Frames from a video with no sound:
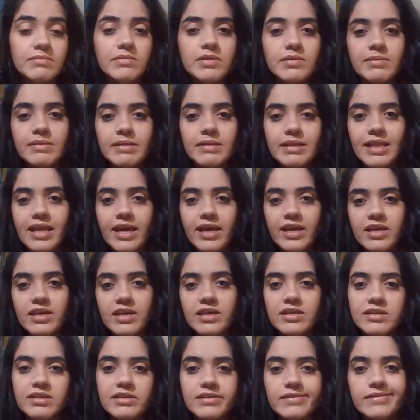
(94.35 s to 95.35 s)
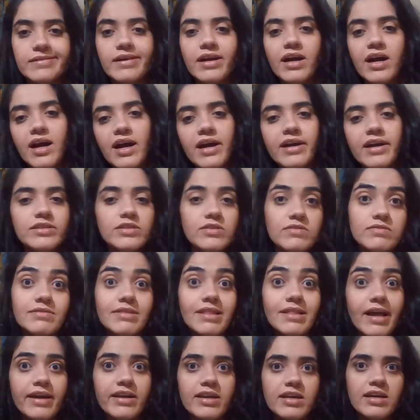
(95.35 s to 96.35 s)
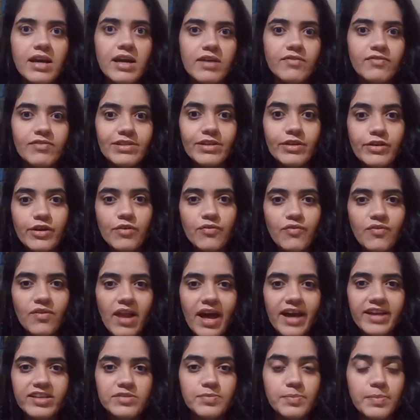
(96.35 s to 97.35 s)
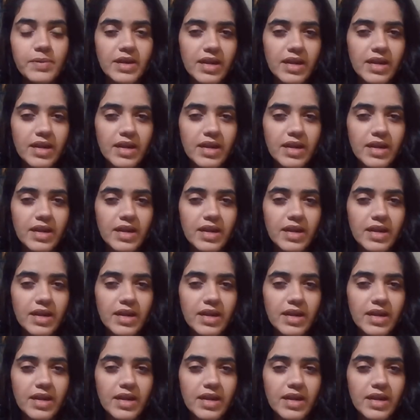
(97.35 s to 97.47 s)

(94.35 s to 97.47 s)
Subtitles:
Maybe, like, I don't like have a lot of light,